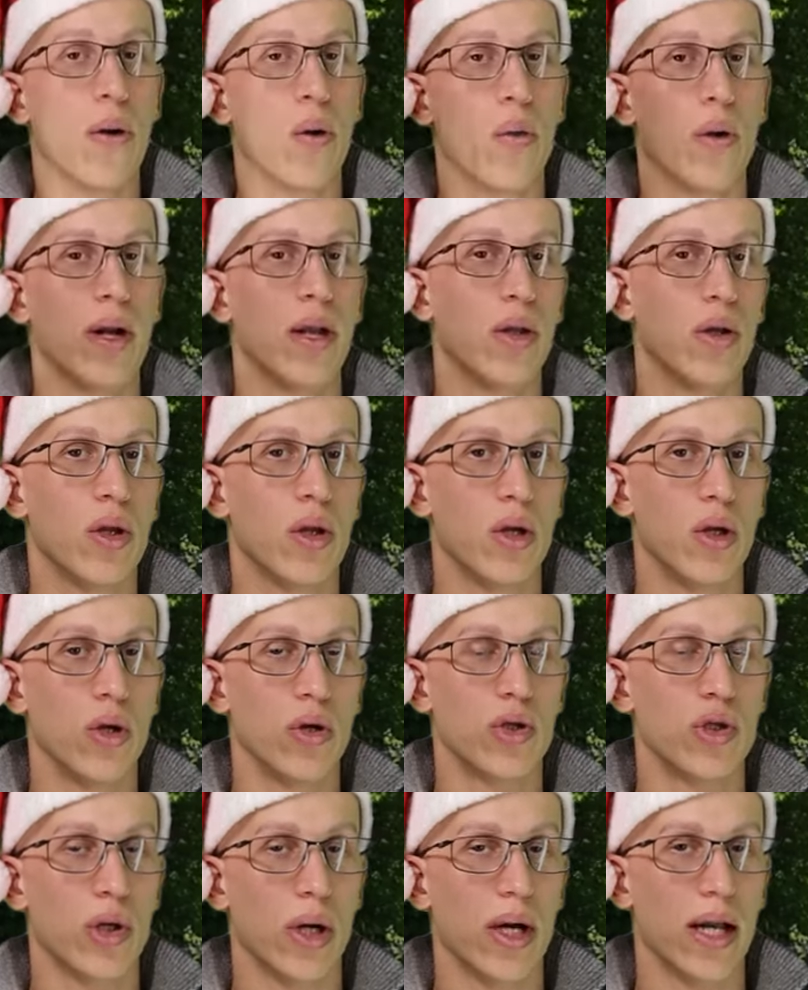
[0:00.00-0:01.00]
but when
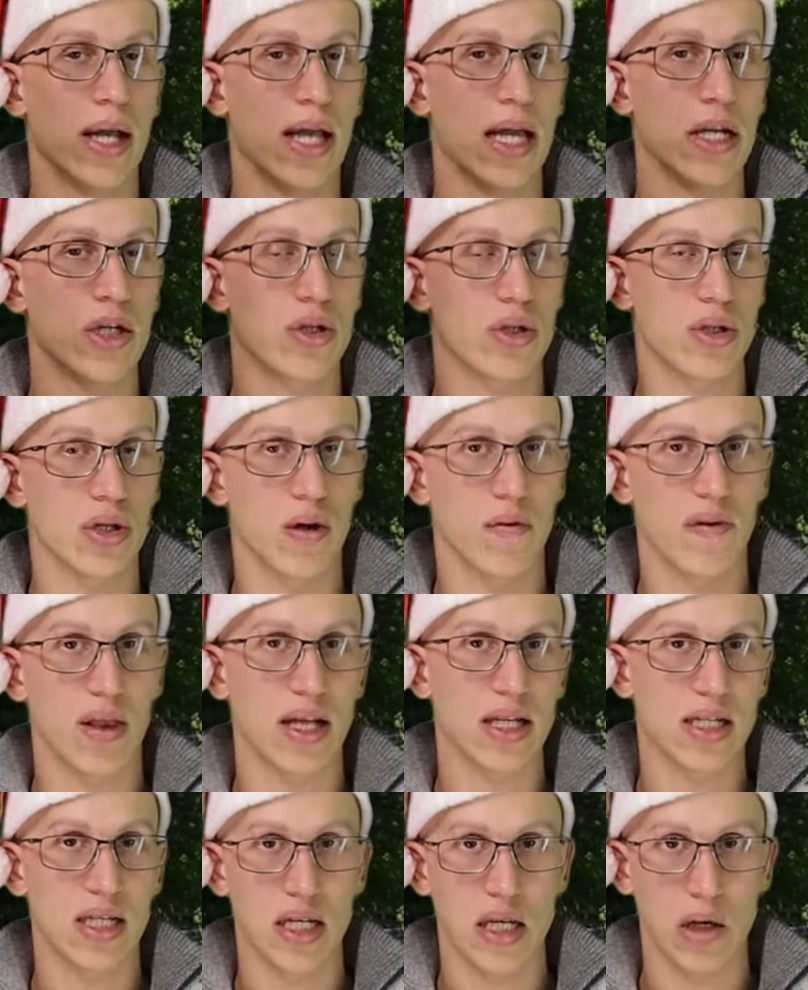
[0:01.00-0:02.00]
you're trying to get yourself
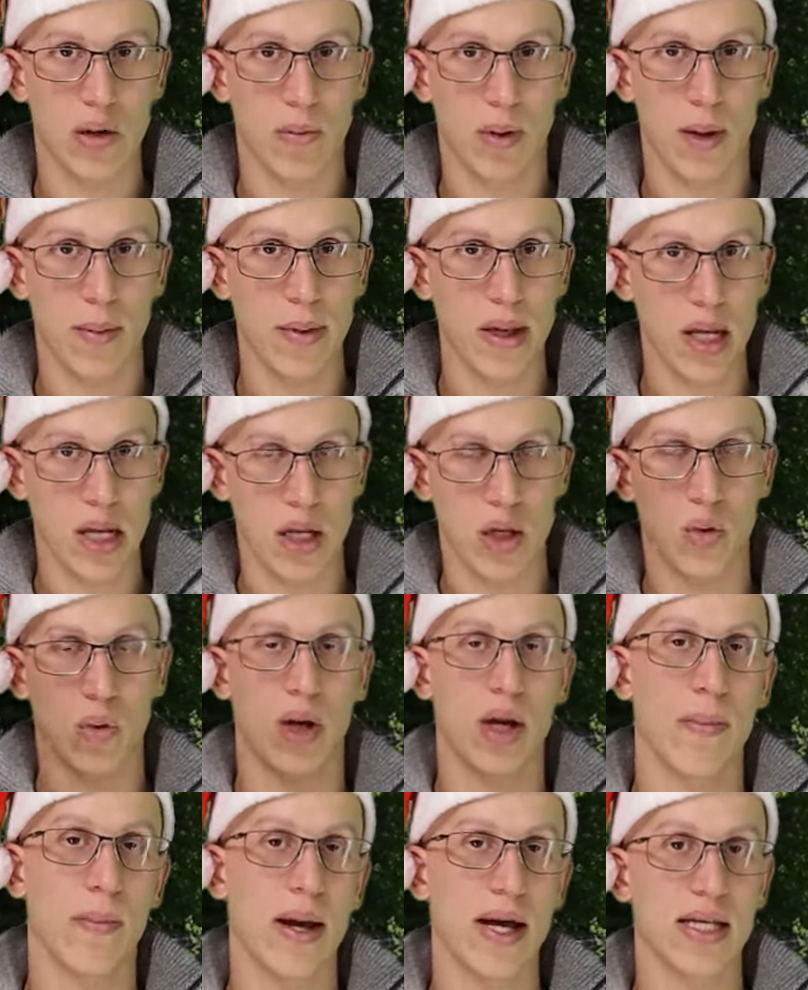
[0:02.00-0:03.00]
that CDL permit and
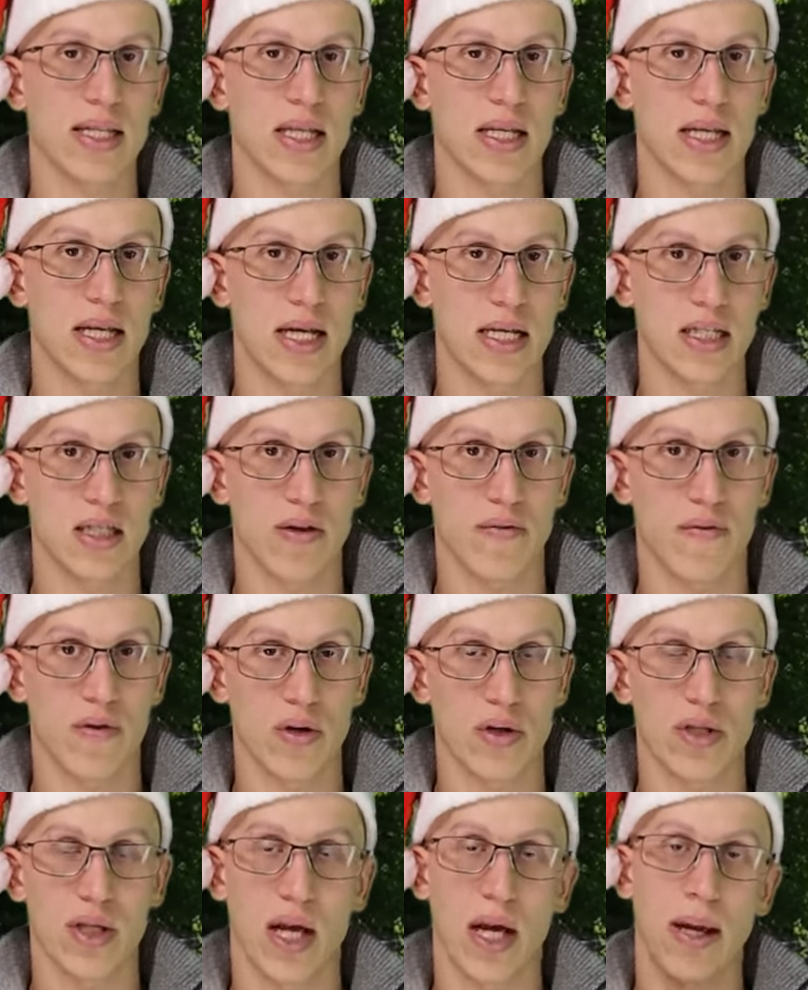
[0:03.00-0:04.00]
you want to pass the test the
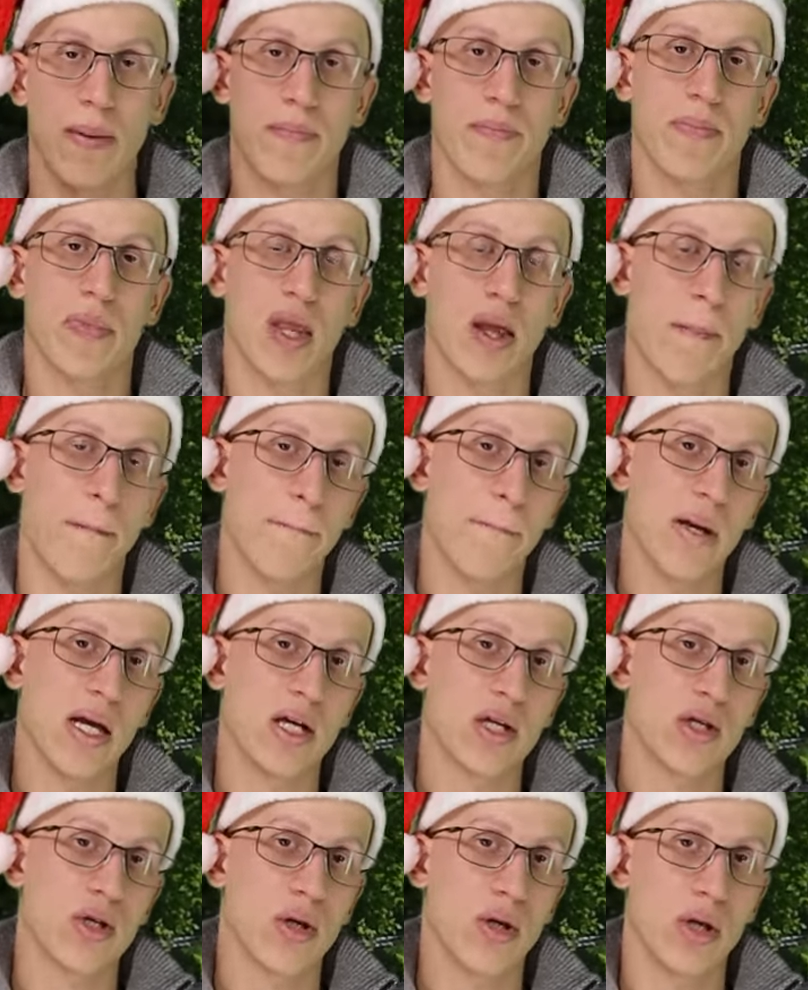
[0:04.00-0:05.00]
first time,
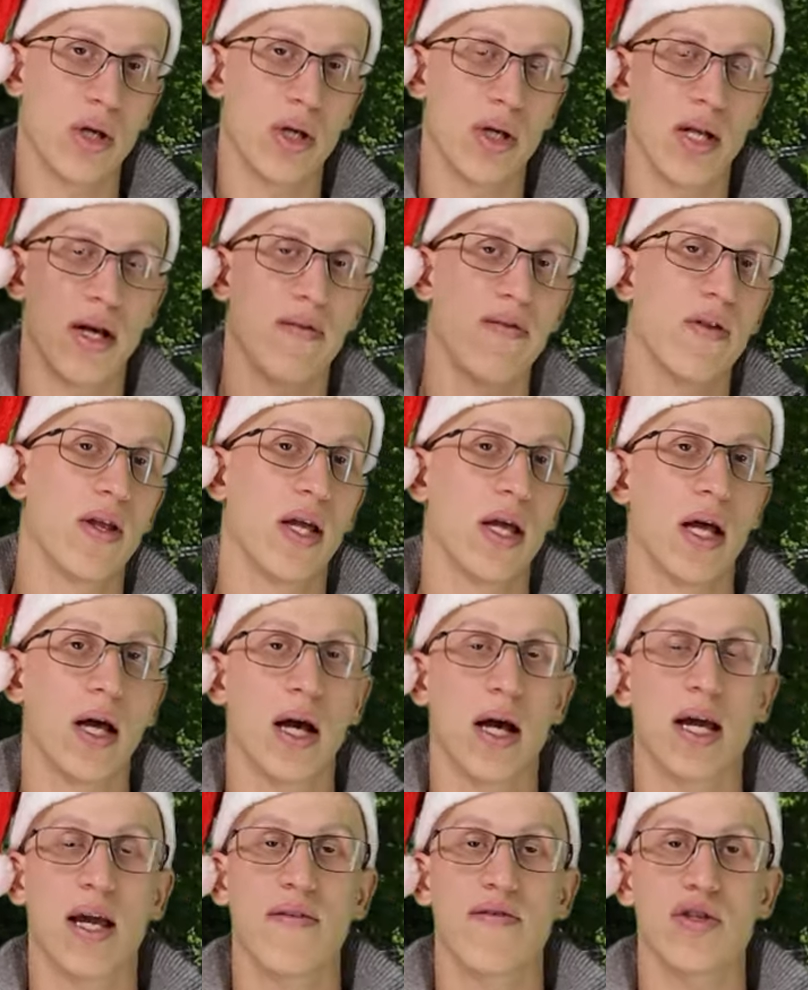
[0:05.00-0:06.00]
make sure you definitely
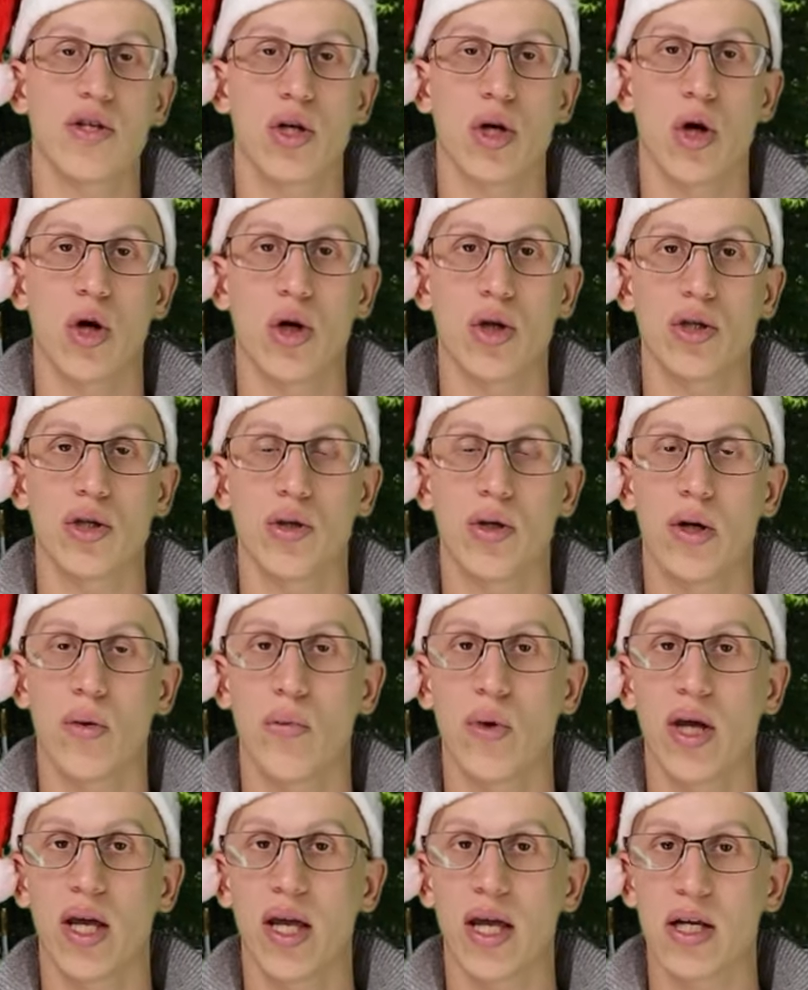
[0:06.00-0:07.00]
give us a call so
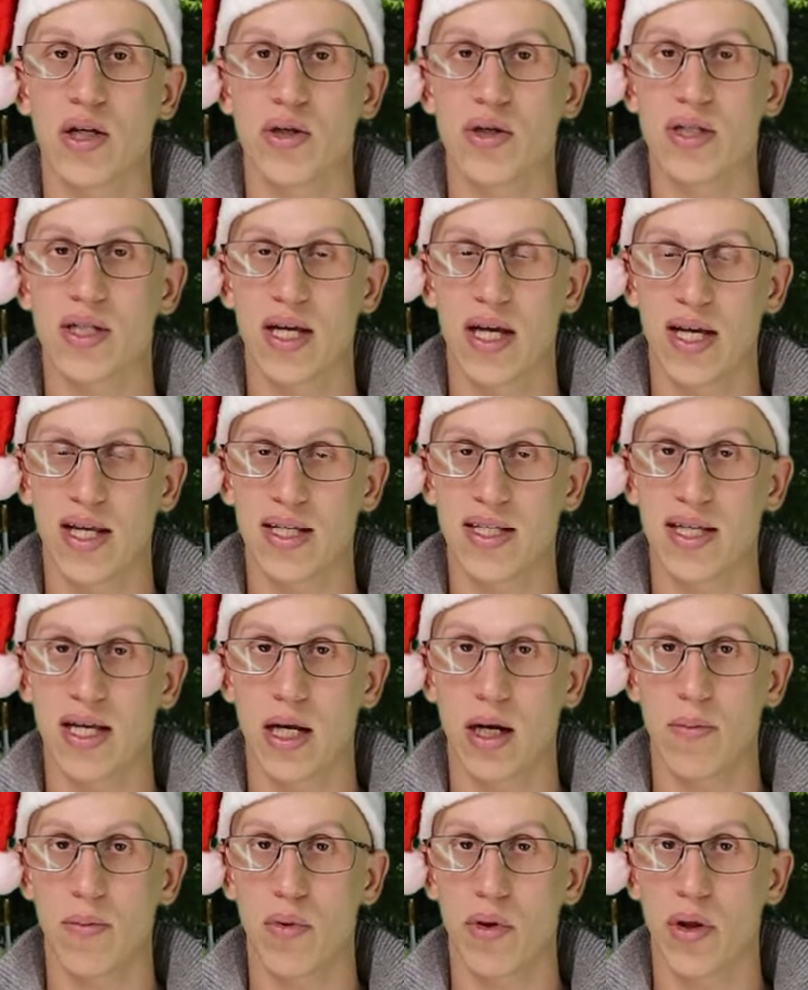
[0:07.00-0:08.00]
then we can get you
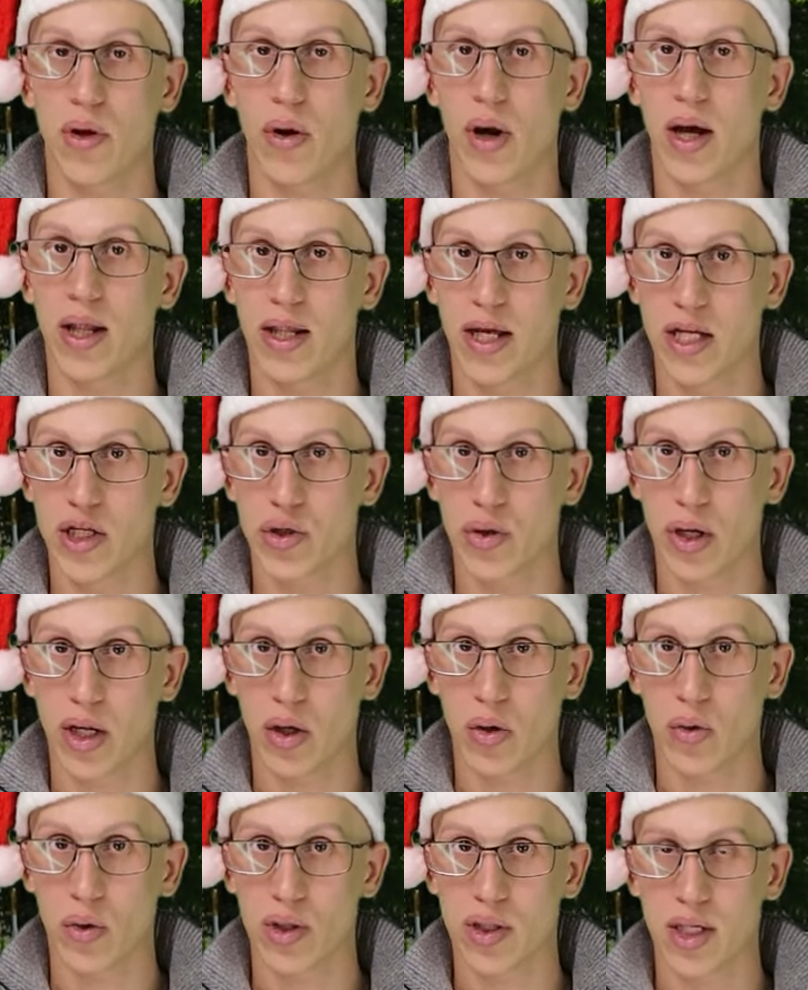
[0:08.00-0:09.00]
set up with our online
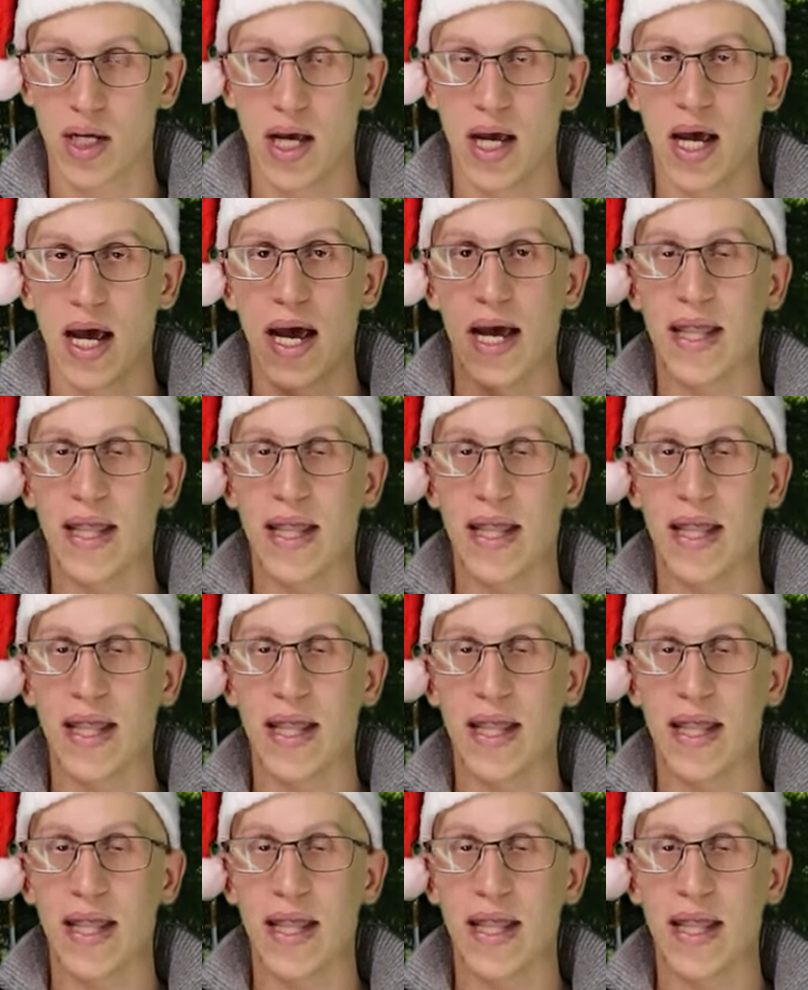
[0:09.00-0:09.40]
training course.